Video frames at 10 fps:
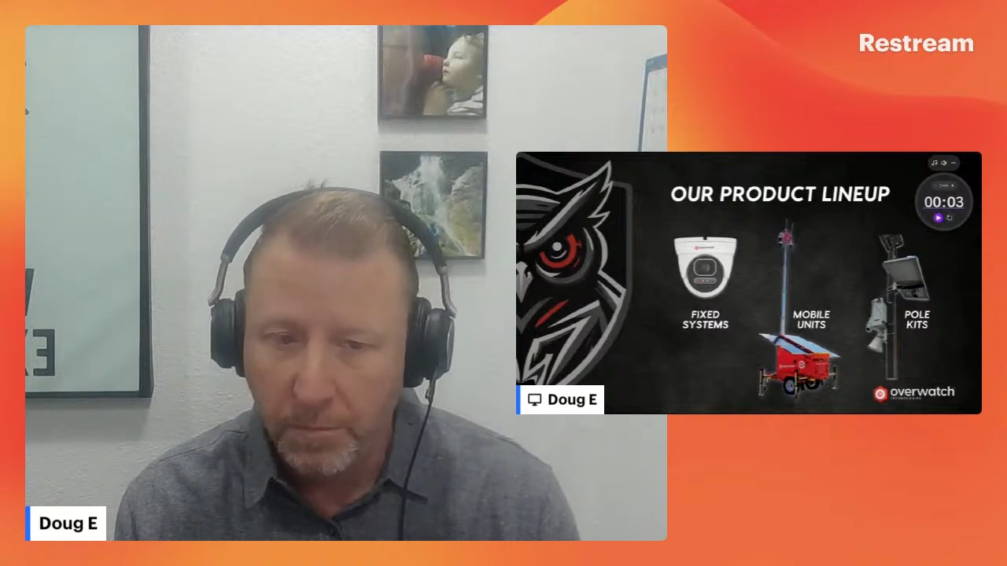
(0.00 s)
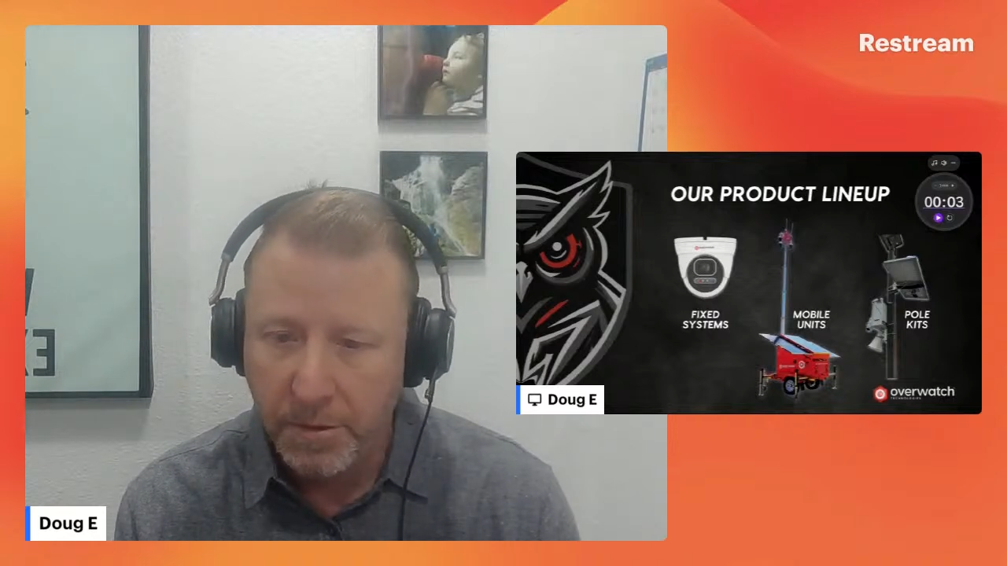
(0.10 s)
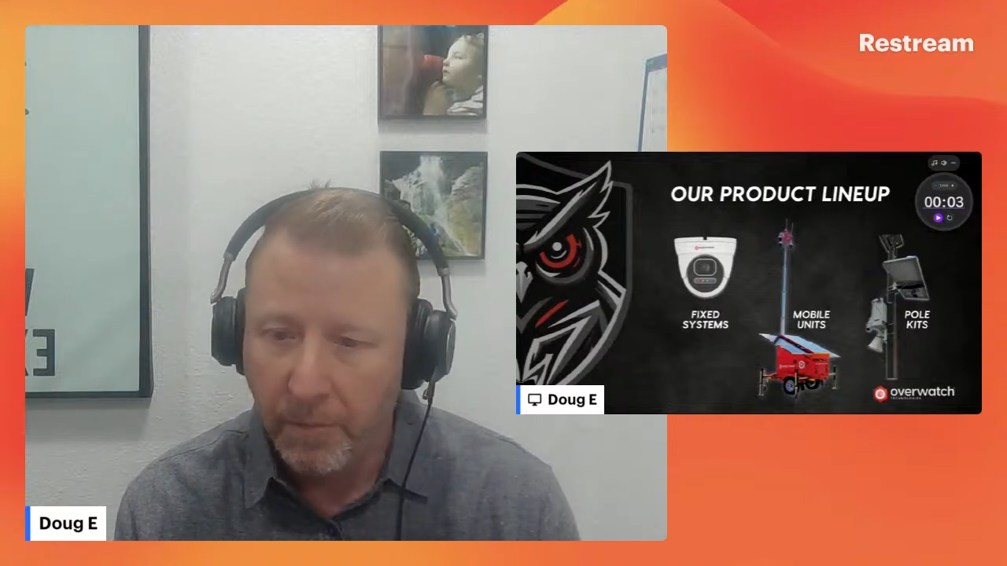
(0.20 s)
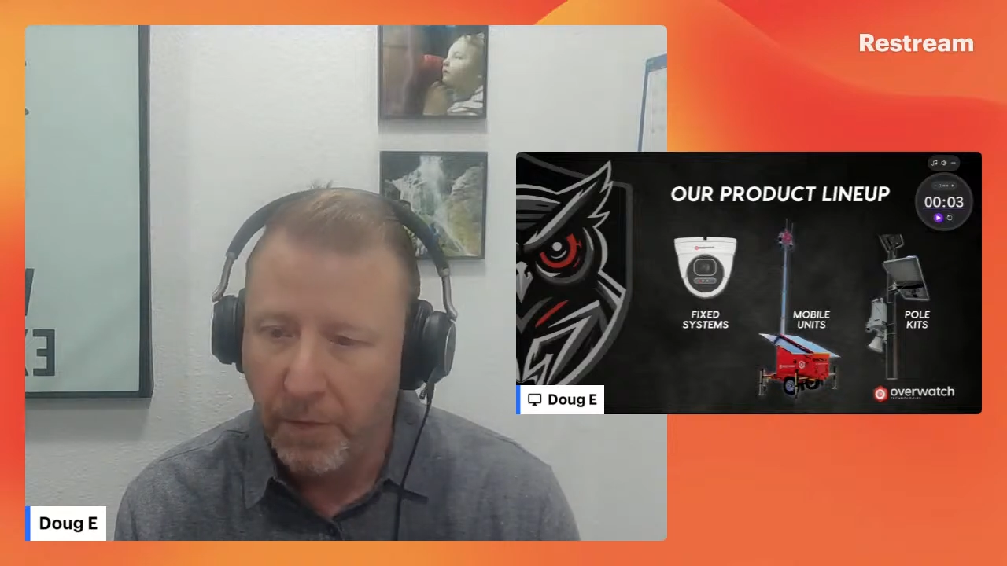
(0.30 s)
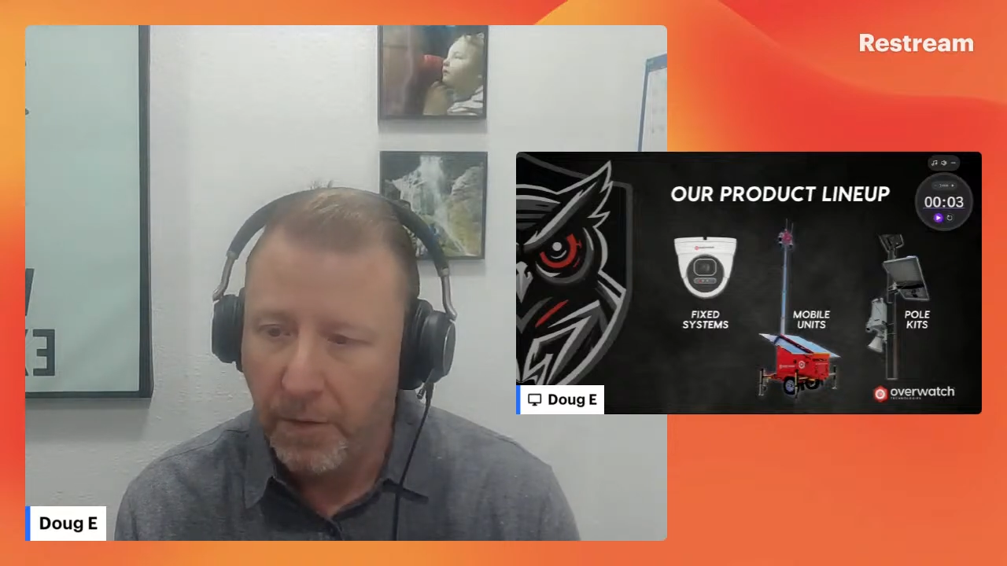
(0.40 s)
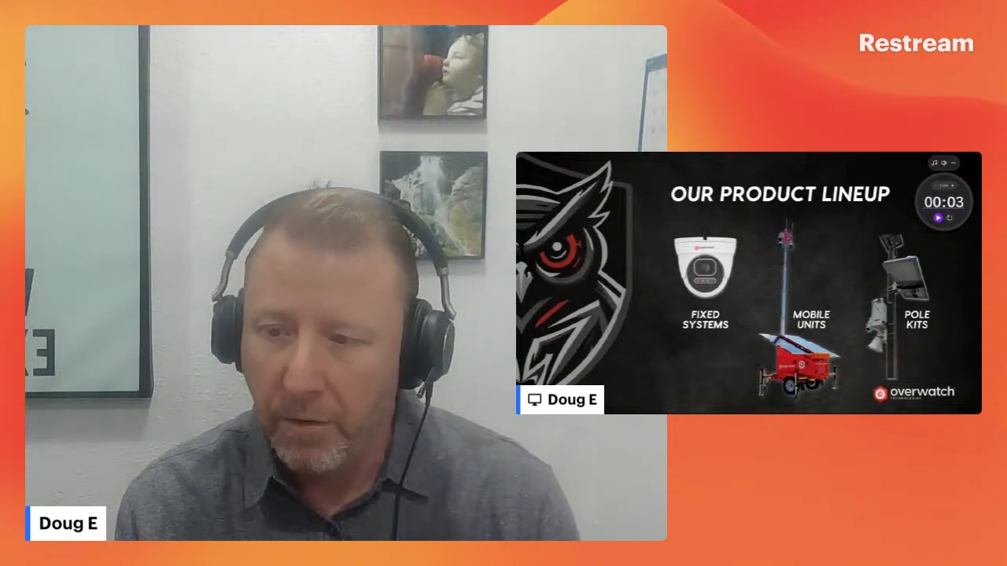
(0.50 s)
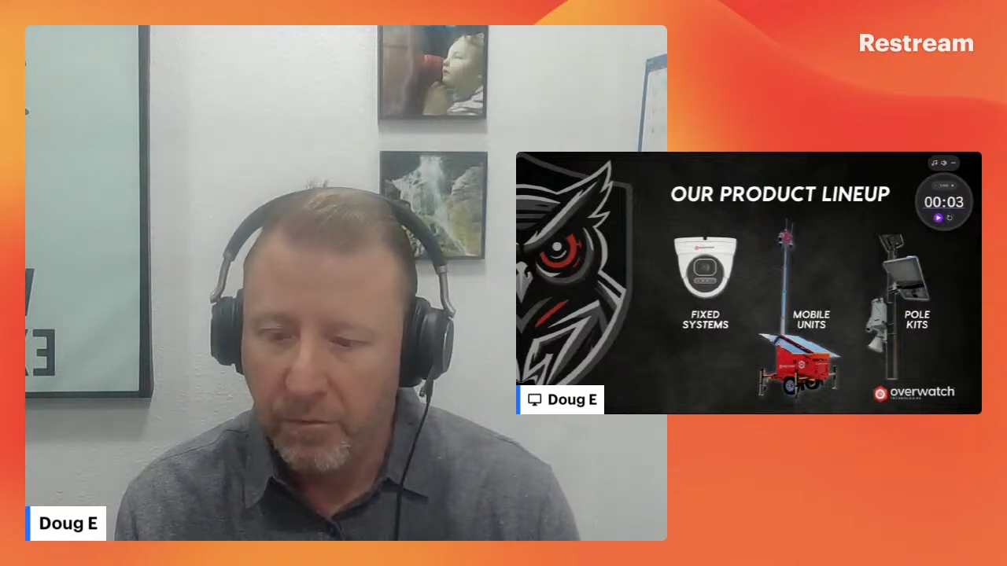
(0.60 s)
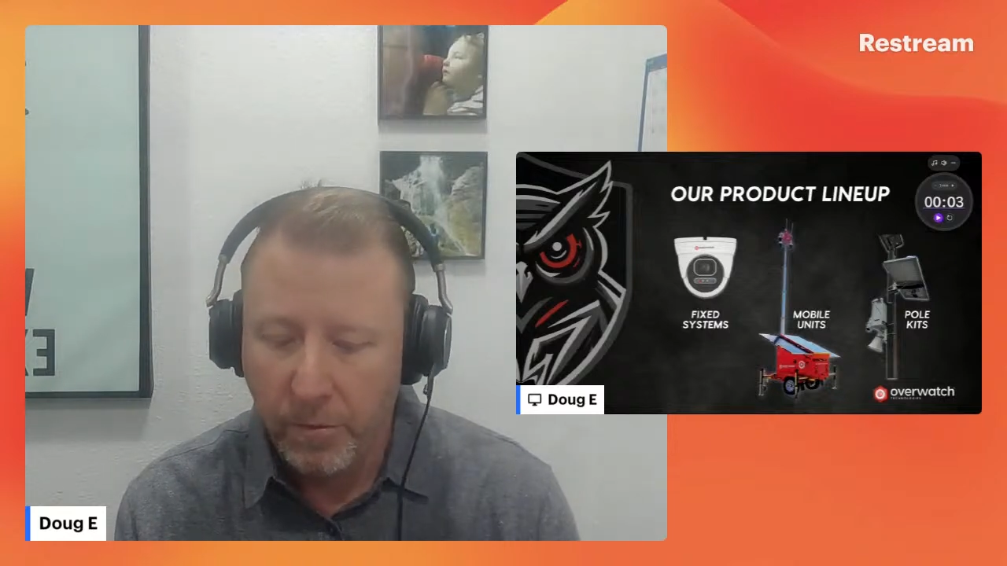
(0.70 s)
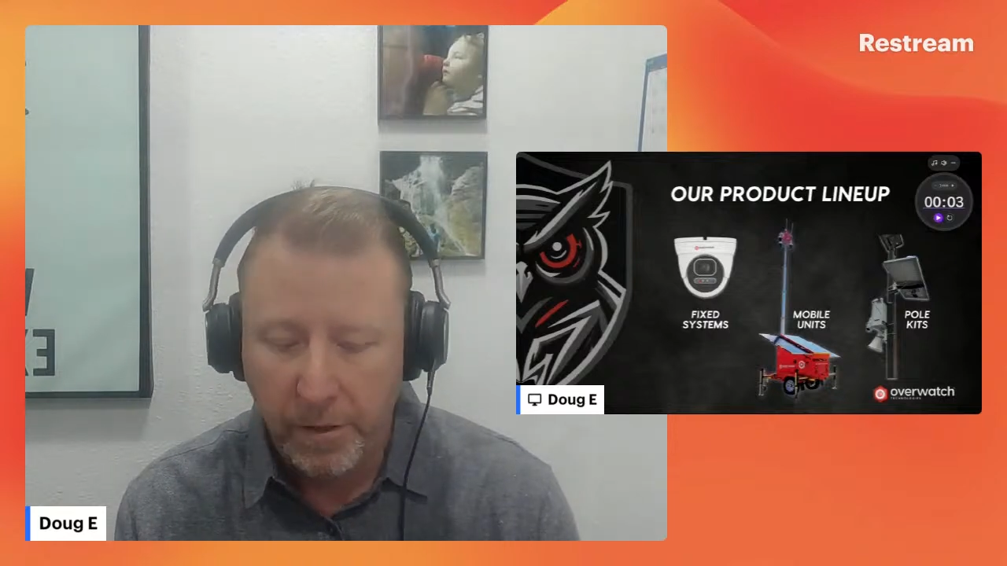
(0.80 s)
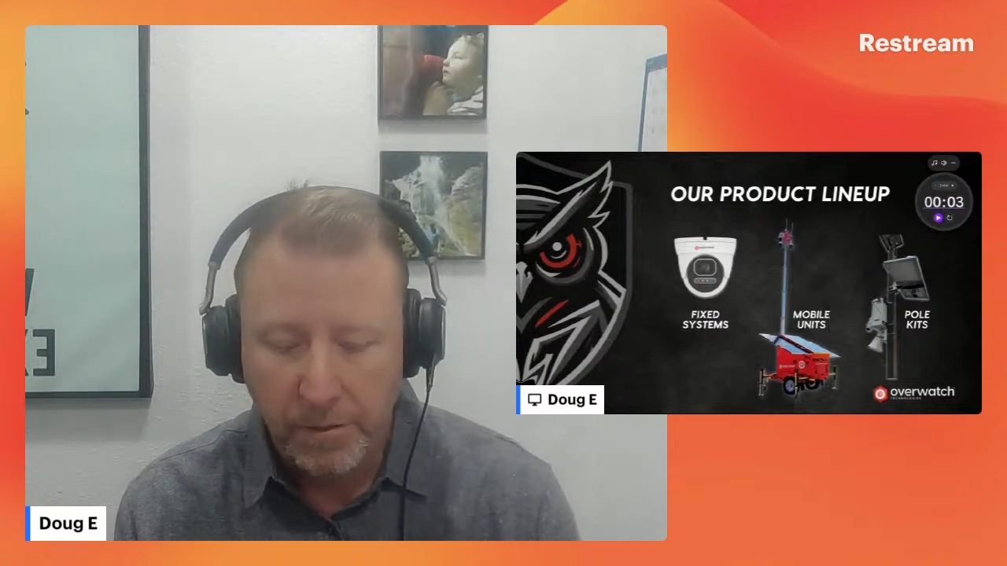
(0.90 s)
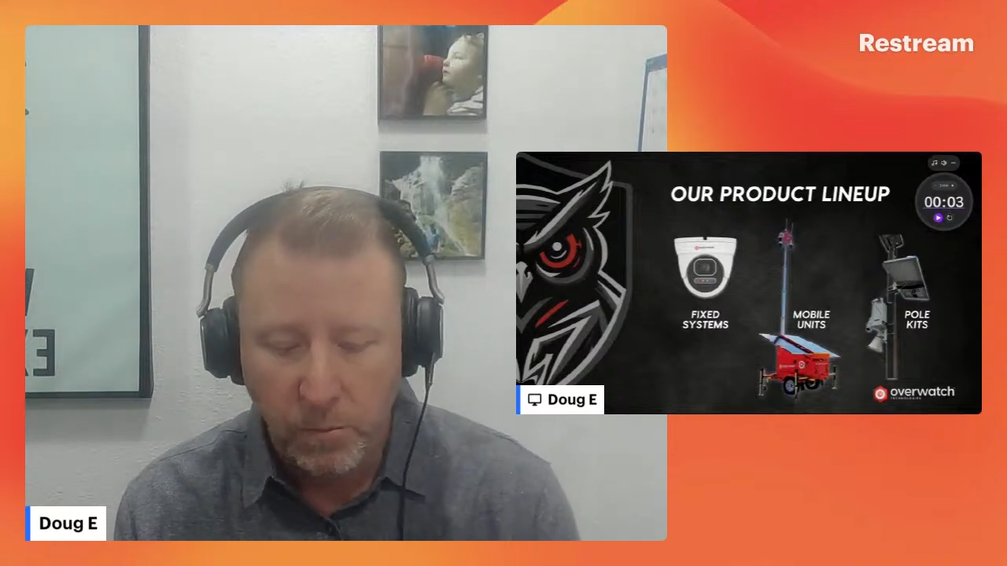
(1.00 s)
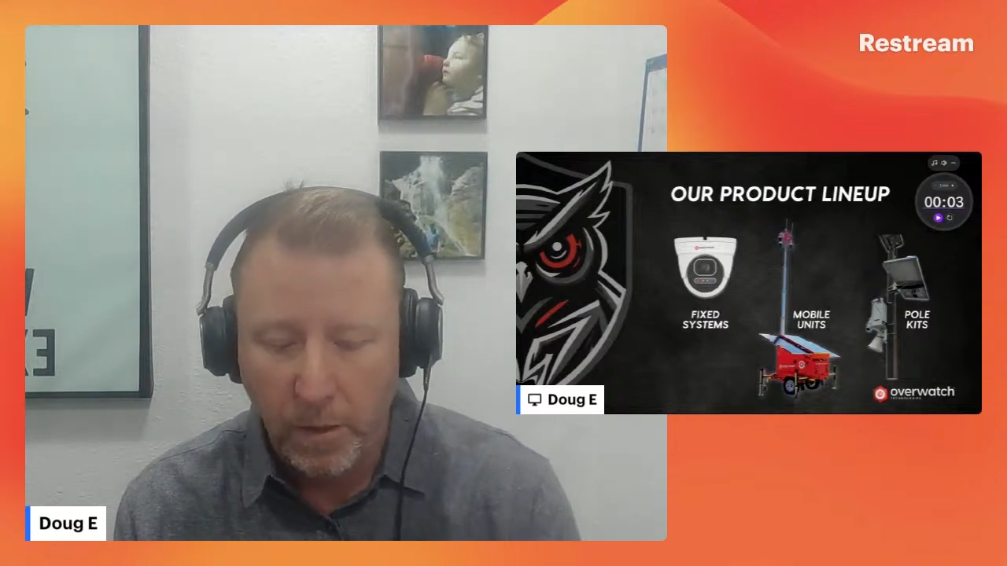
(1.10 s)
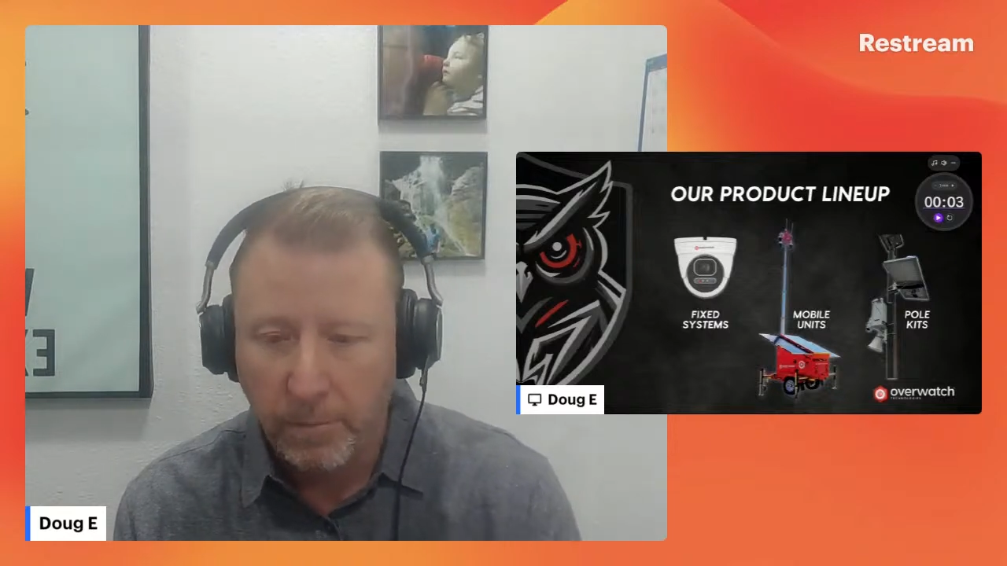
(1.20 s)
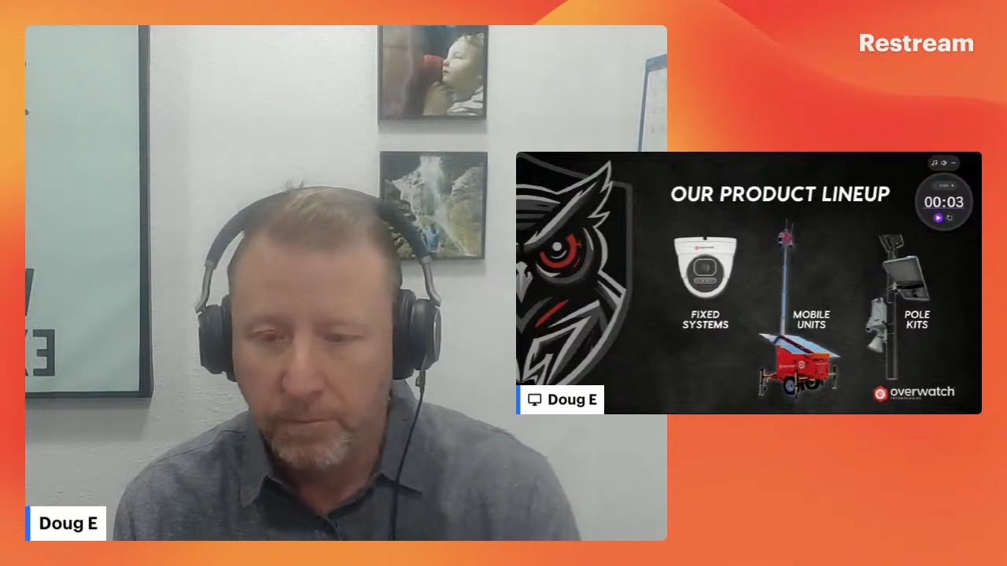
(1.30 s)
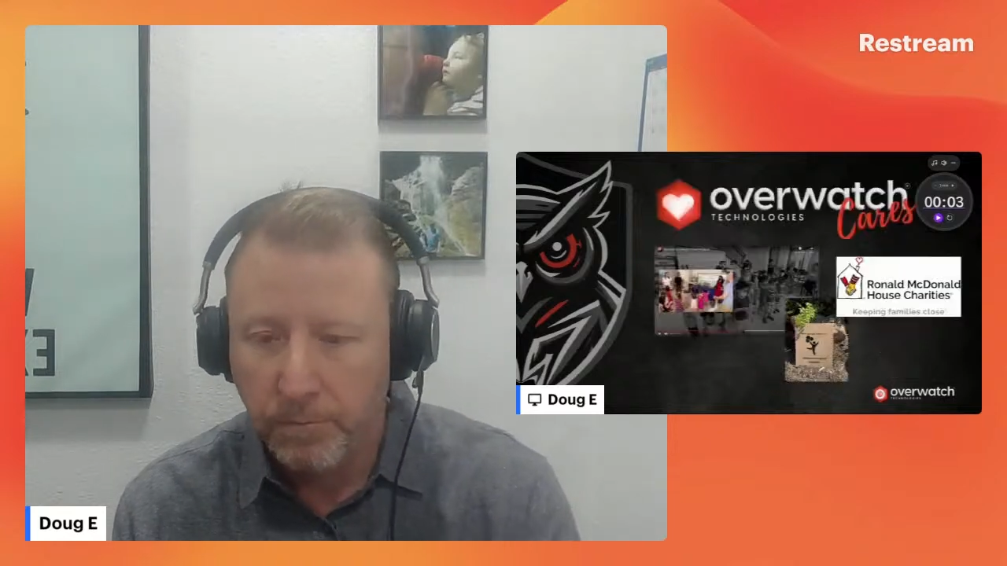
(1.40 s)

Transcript: something there for you as well.